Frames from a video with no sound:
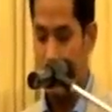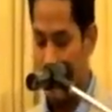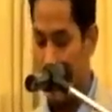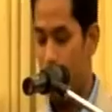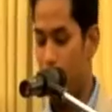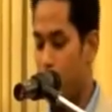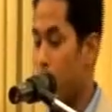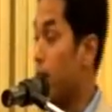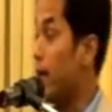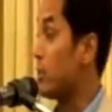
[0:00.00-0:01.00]

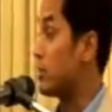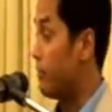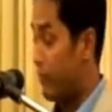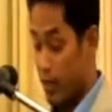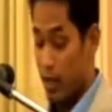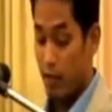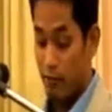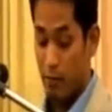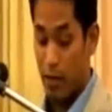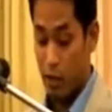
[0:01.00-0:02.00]
Now, that is the figure
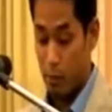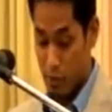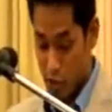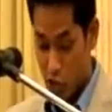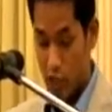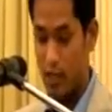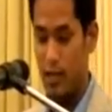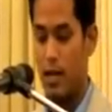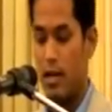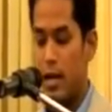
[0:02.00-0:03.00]
given by the
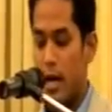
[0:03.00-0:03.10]
opposition.